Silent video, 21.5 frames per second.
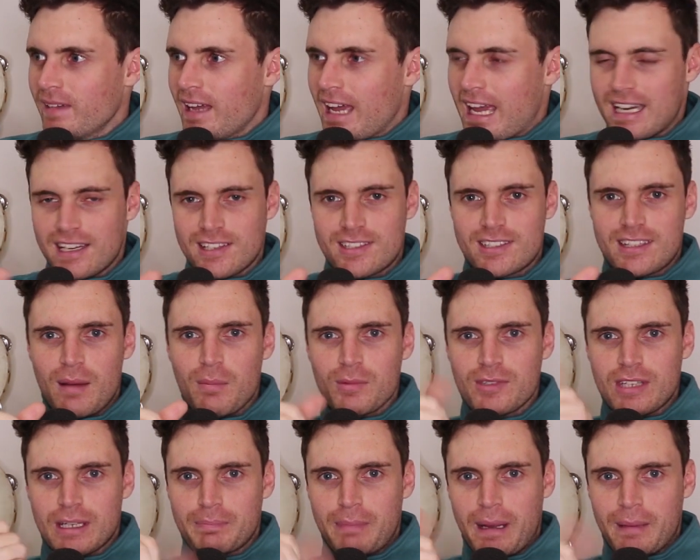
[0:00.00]
Yeah. And his thumb
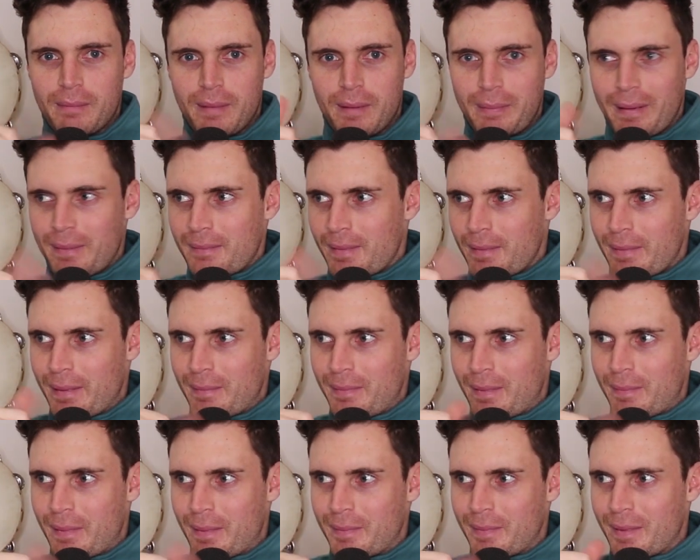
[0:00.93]
was like bang, bang, bang, bang, bang,
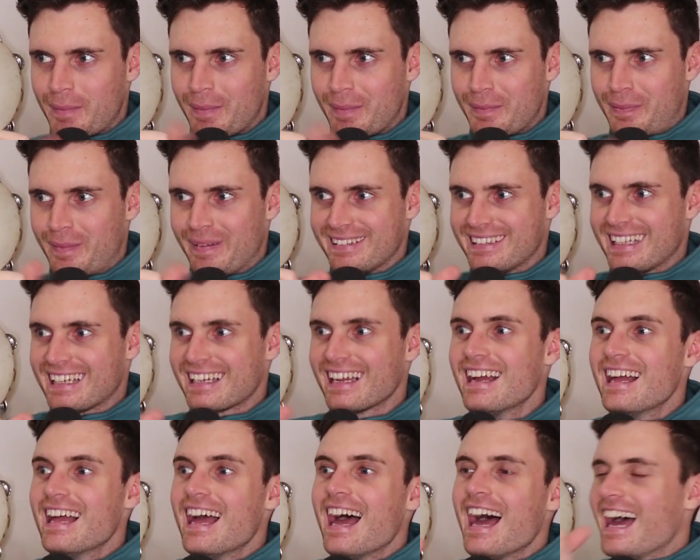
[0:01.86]
bang, bang, bang, bang. Like,
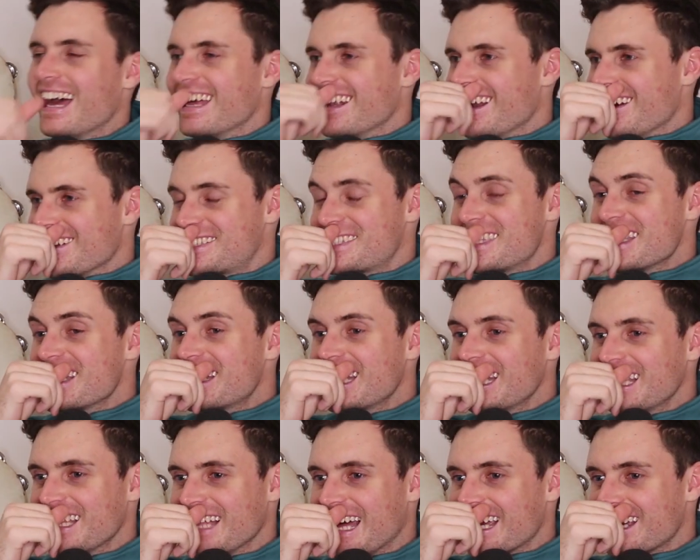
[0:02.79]
and I was
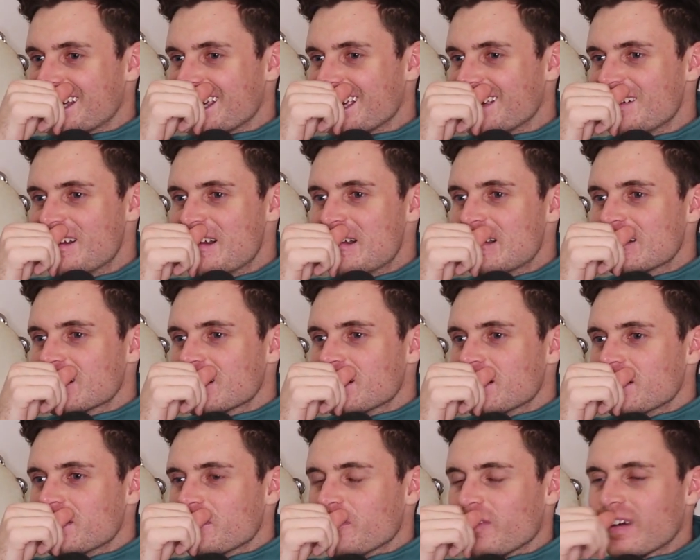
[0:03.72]
thinking like,
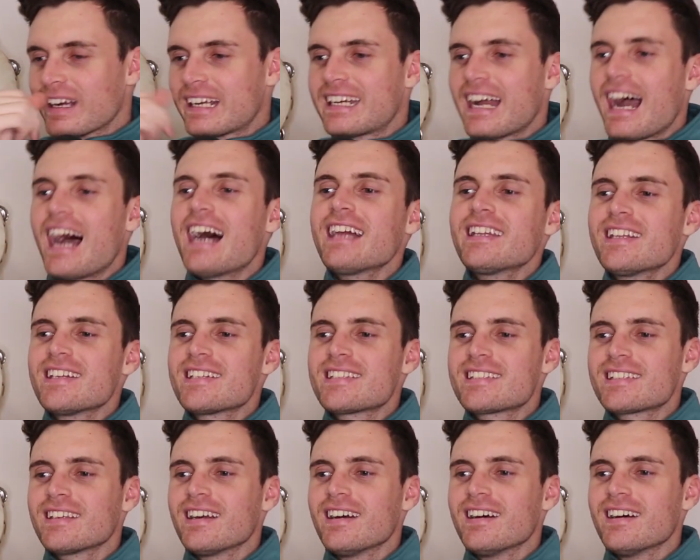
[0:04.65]

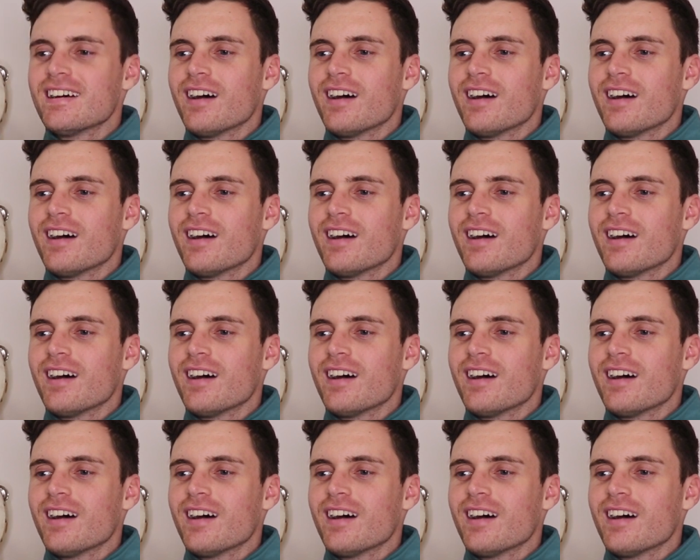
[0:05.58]
regardless,